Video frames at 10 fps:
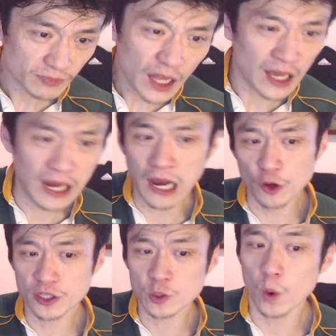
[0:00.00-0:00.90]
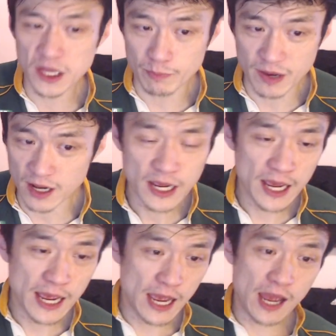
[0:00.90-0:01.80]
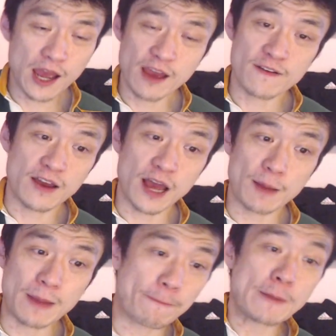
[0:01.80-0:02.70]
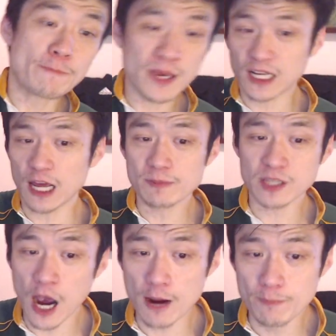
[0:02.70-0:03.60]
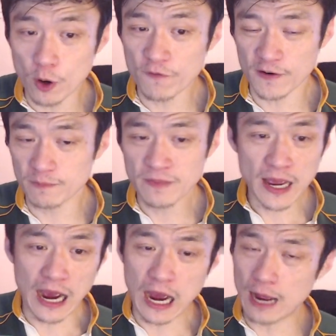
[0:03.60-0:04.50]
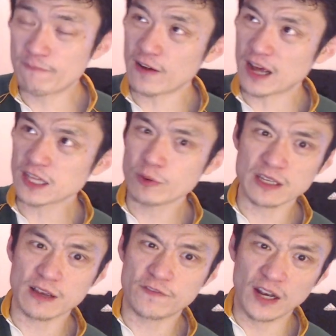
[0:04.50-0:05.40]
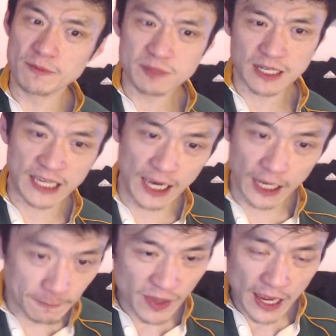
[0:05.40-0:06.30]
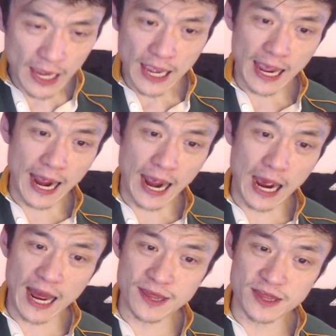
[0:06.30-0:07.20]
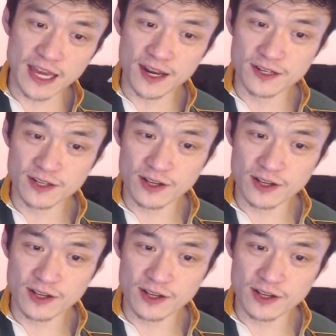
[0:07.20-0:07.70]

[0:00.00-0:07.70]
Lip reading: On the 20th minute, Mapimpi claims the high ball from I think it was a Valenza kick. And then